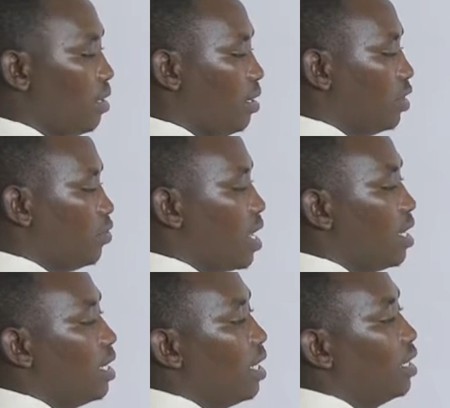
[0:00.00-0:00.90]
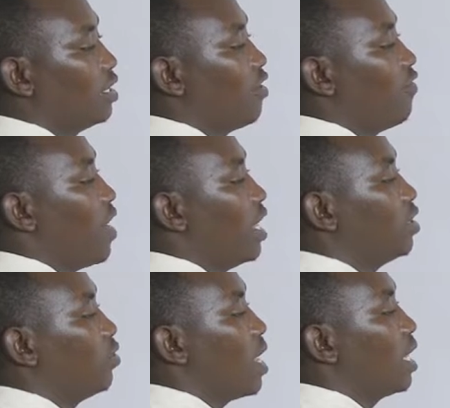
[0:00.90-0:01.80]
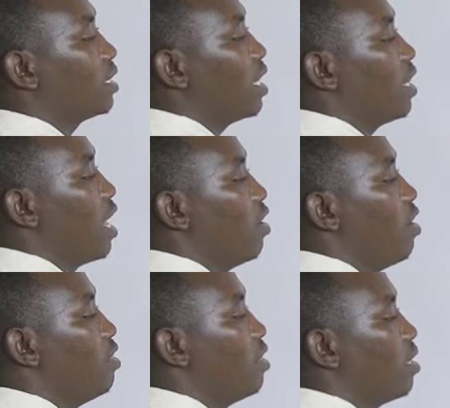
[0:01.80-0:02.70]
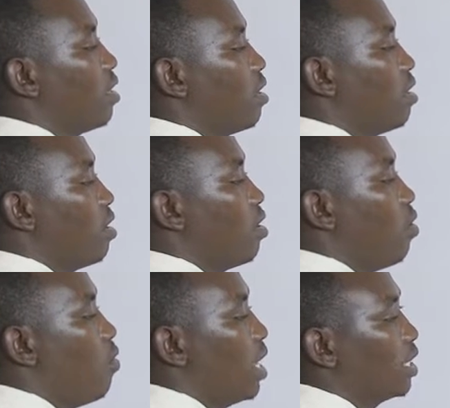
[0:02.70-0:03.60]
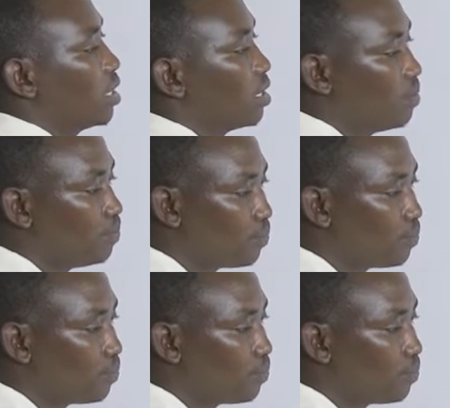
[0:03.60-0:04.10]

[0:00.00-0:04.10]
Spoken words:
This one is referred to as the northwest.